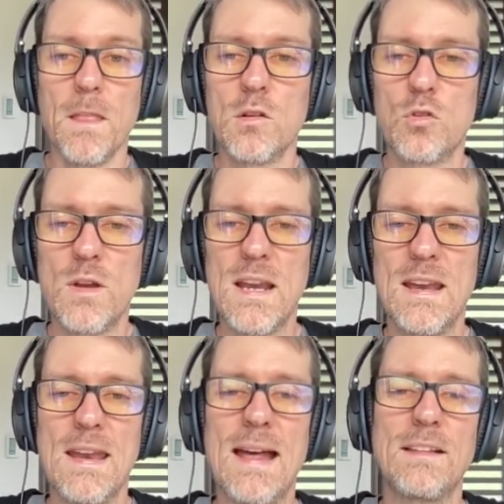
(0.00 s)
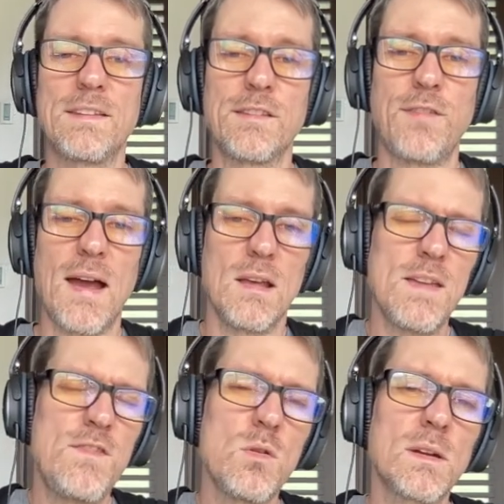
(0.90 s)
Create an analysis file.
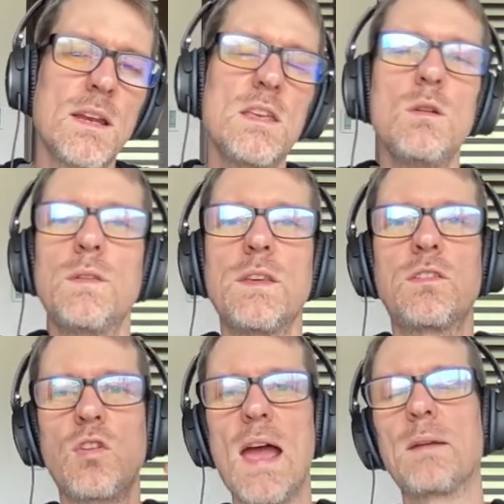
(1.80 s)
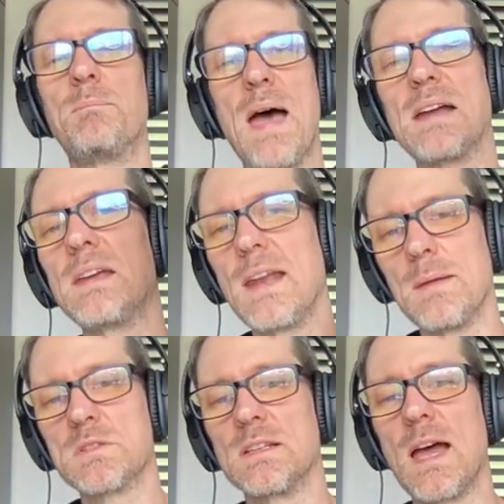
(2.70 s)
If you are going to use this track back in
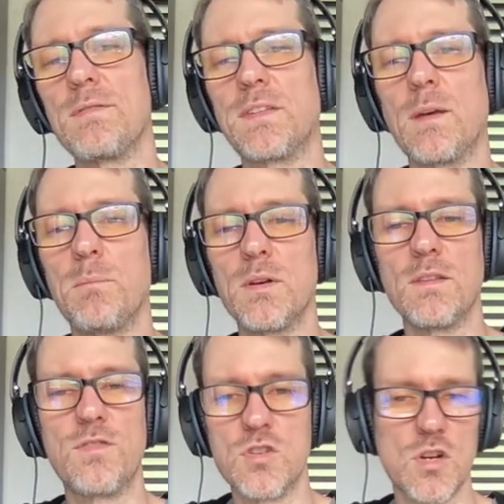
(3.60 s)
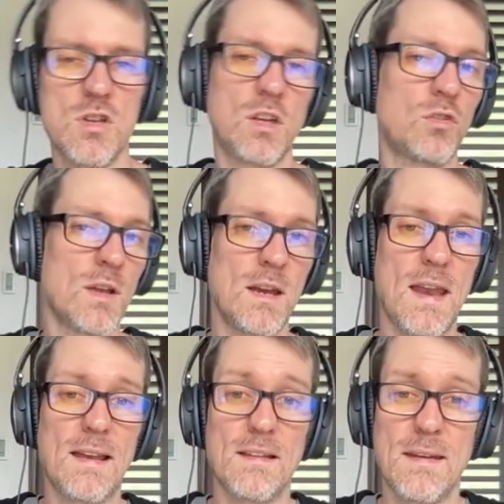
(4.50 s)
Ableton Live at some point in the future, you can create an
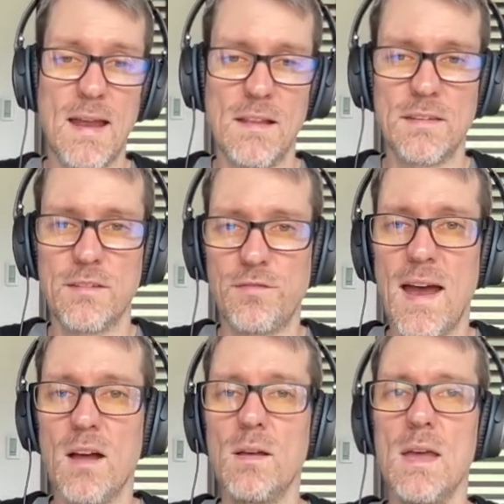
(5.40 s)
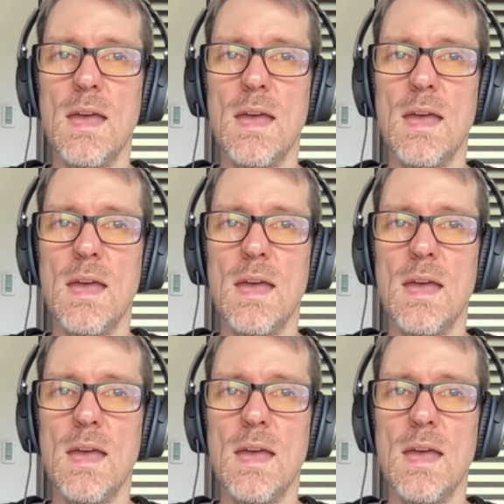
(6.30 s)
analysis file.